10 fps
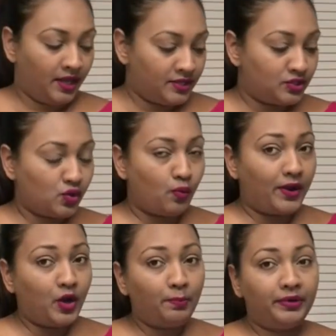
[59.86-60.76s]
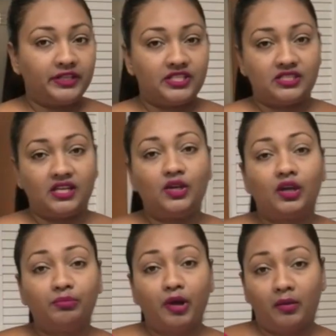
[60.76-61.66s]
So when you're purchasing, you
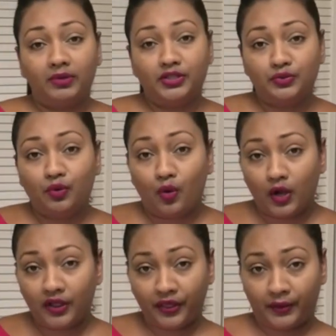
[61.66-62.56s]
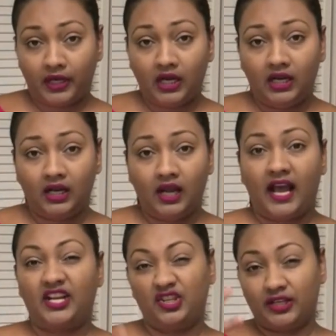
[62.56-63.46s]
can probably do all three
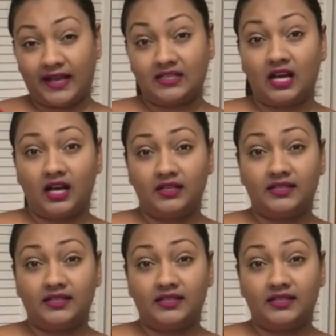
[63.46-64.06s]
and you'd get a